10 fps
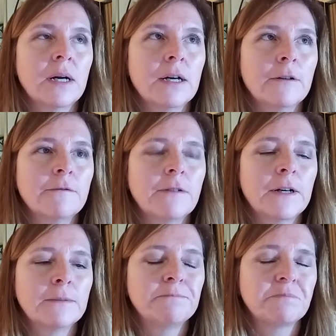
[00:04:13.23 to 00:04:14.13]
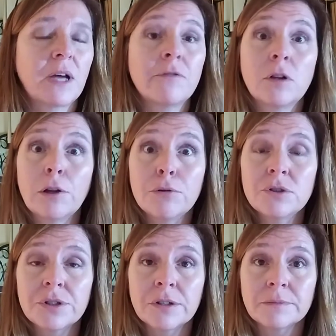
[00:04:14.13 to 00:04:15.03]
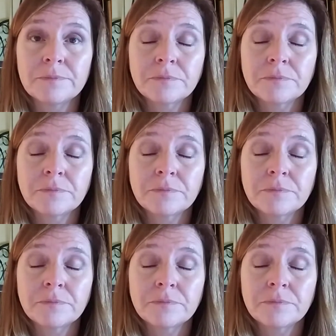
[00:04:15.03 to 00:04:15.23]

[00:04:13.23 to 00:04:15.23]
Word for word: of, um, of closure